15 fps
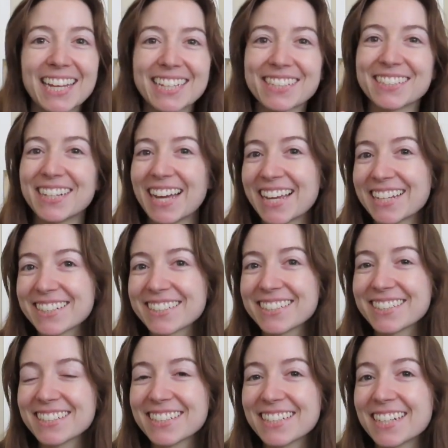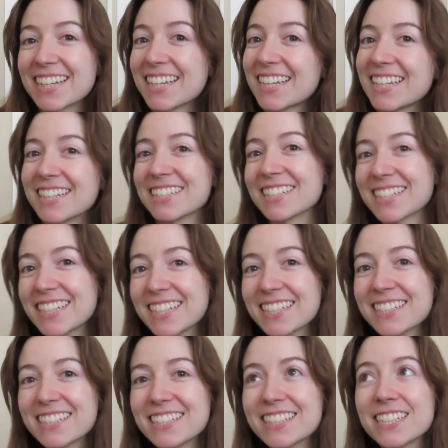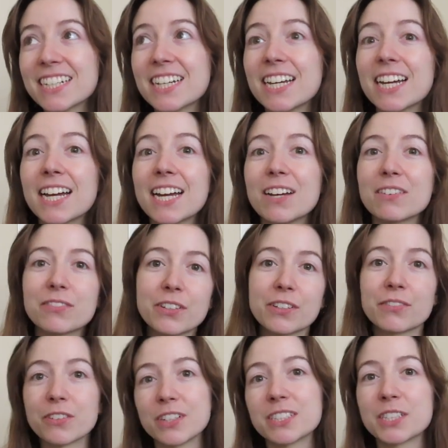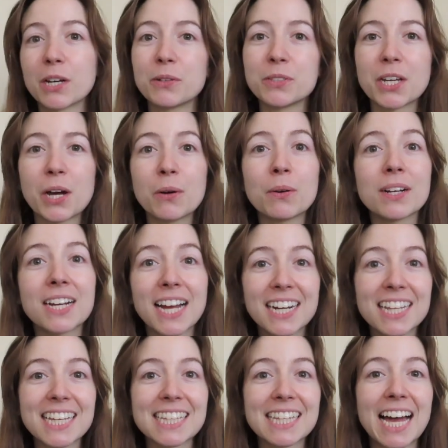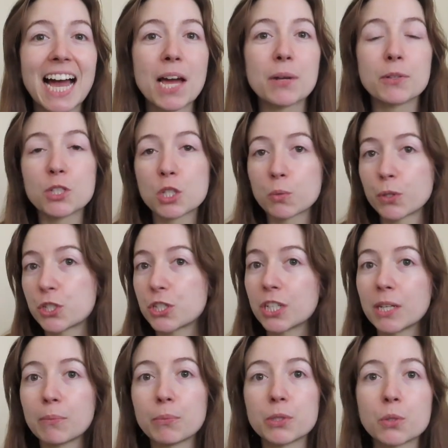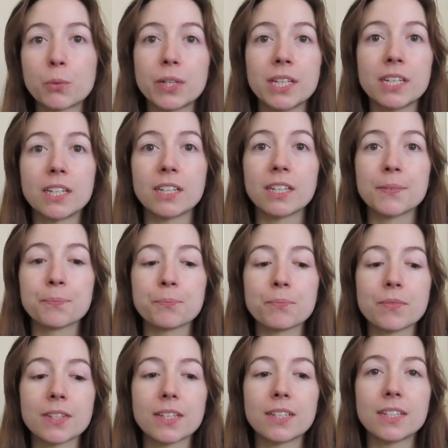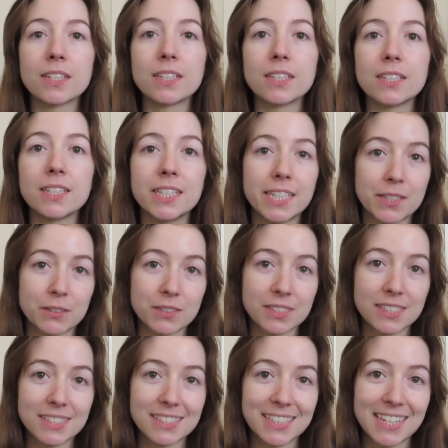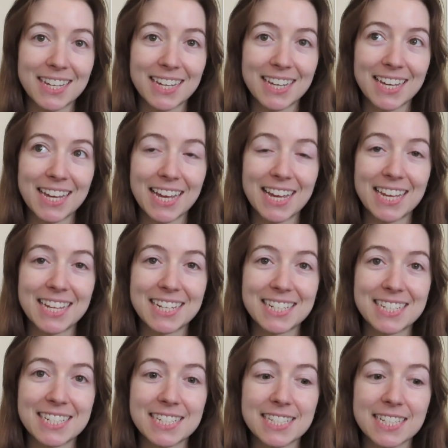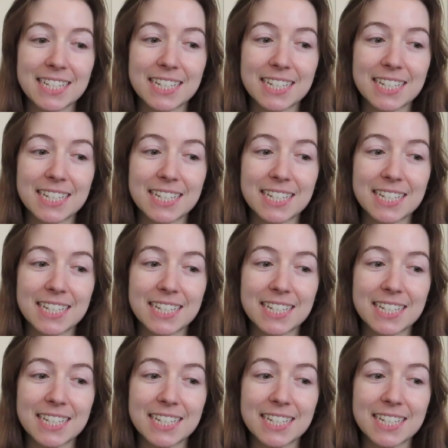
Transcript: ankle, ankle, heel, heel, foot, foot, toe, toe, kind of like that, switching between needles. And